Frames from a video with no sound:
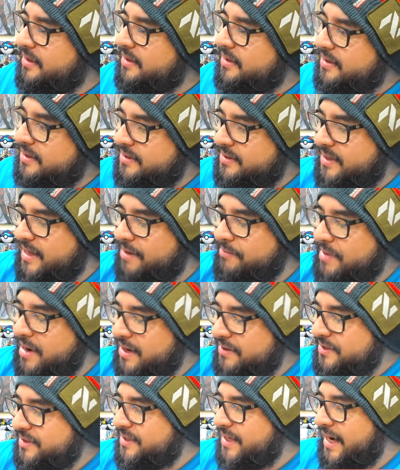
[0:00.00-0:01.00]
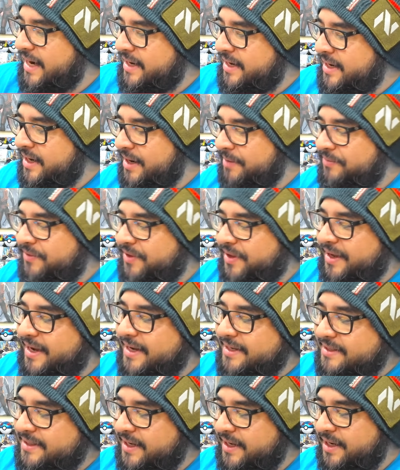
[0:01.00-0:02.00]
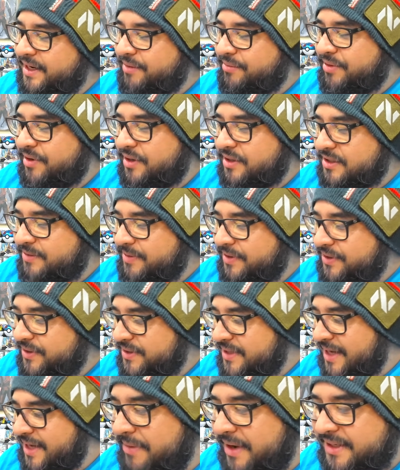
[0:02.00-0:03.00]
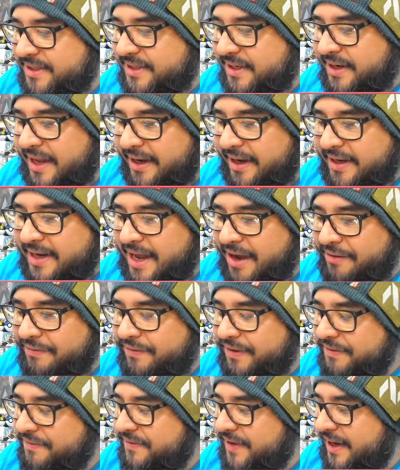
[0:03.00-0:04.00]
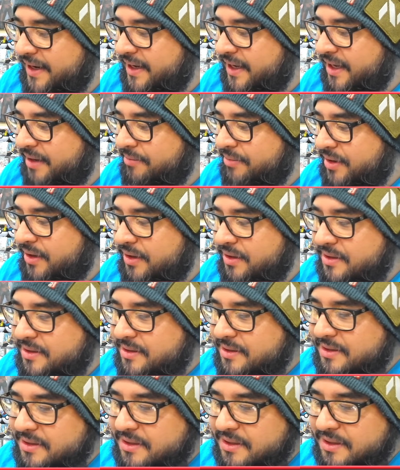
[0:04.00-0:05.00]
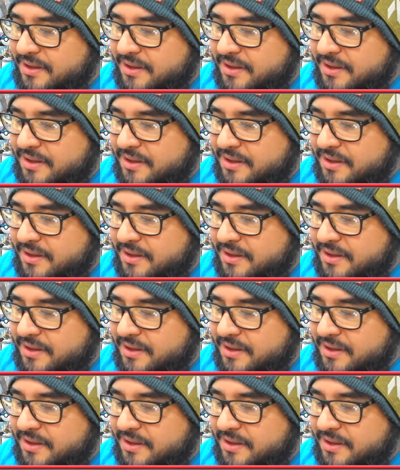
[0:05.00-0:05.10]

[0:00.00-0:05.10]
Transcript: So that might have just eaten up the last hit in the box, because that it like now a fifteen hit box.